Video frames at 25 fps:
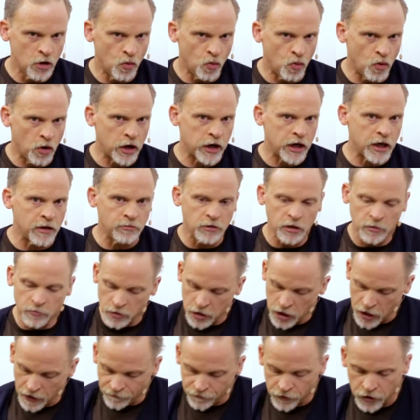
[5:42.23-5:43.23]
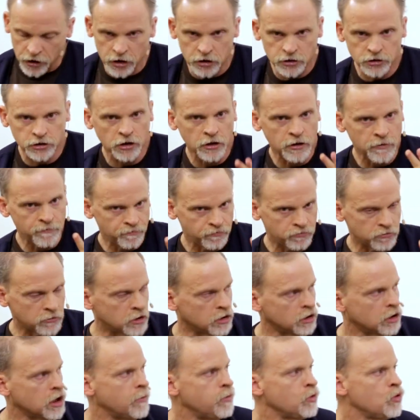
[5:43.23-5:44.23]
what MTBF is,
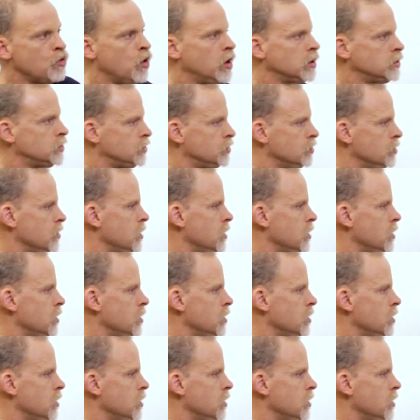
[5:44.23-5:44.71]
a couple questions